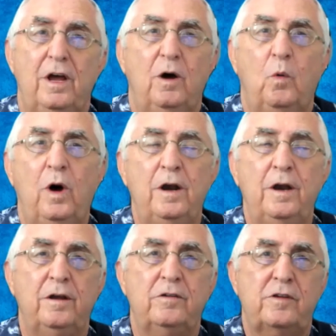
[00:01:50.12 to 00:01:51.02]
One
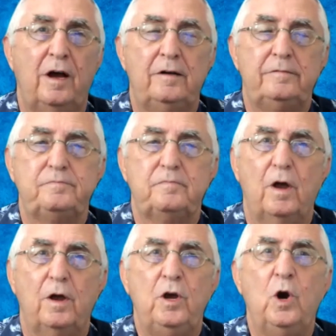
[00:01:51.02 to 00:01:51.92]
is
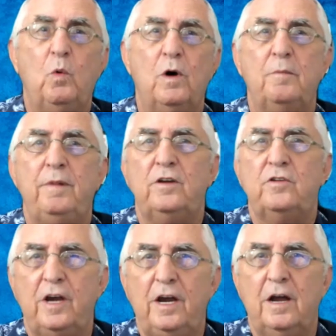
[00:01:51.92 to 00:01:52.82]
you don't want to be
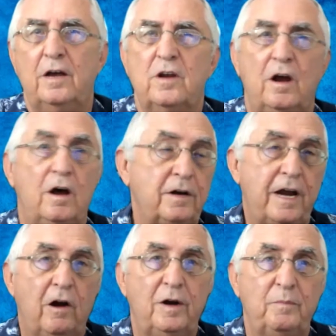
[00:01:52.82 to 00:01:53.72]
seen as an
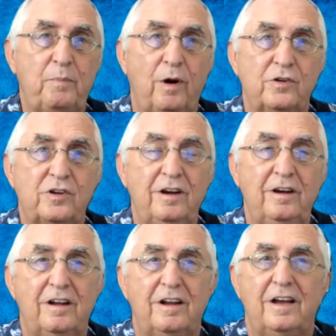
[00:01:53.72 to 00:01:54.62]
uncaring person.